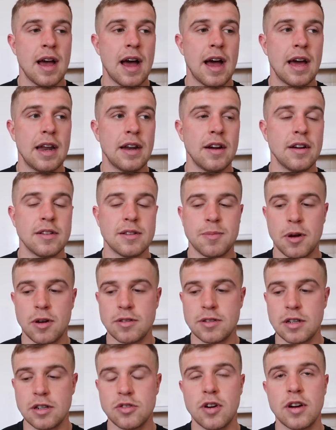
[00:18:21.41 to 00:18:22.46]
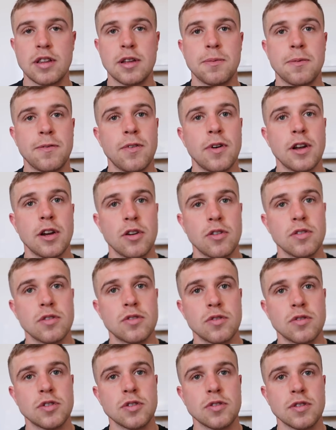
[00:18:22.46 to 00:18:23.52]
And I suppose I tried to provide
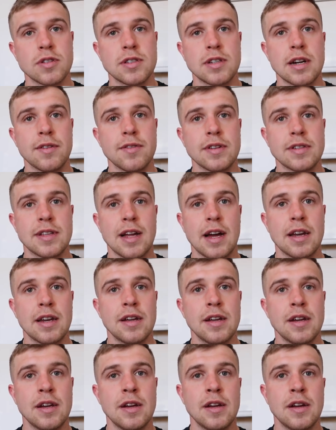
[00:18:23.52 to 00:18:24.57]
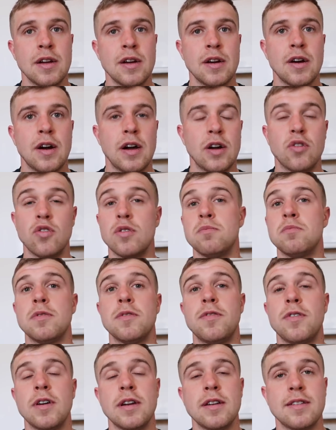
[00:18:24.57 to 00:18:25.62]
such a good service that I couldn't
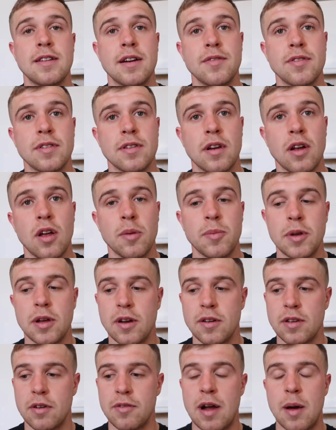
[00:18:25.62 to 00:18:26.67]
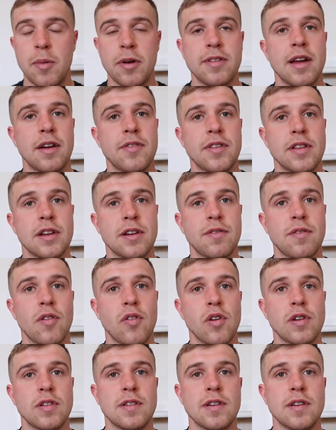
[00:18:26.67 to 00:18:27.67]
provide a service at all because I ran myself into the floor.